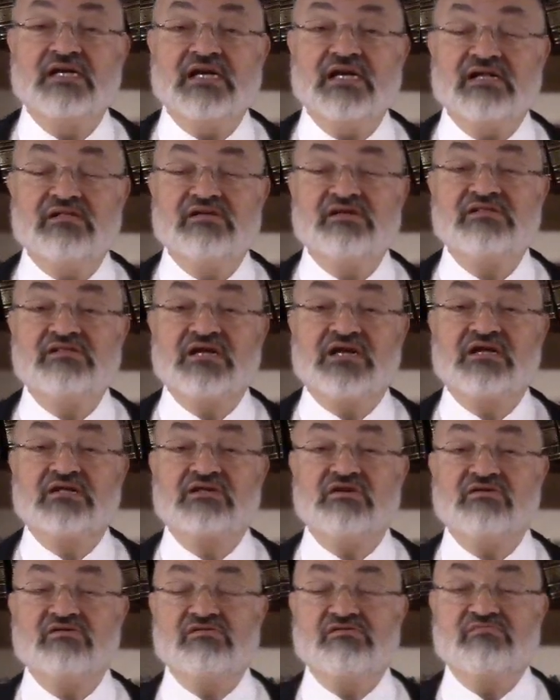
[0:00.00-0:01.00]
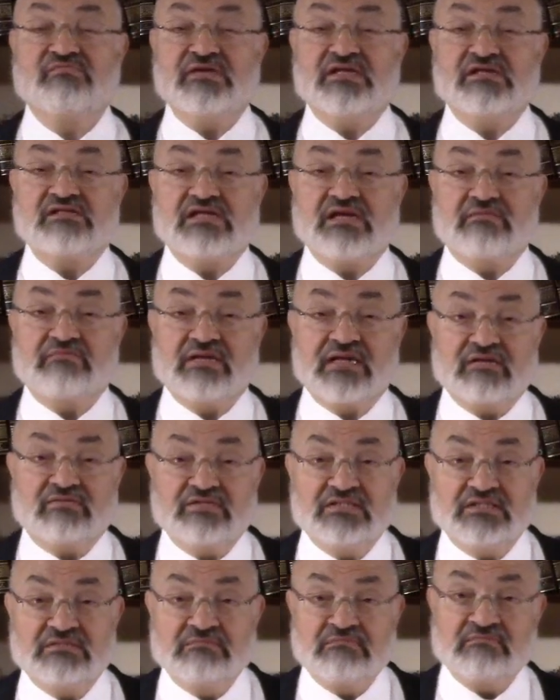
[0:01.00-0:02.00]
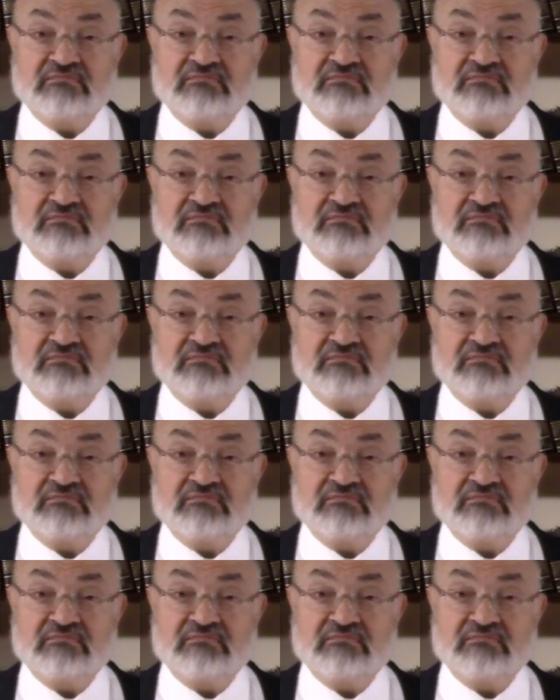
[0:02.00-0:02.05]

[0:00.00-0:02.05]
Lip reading: At least they continued to speak the same language.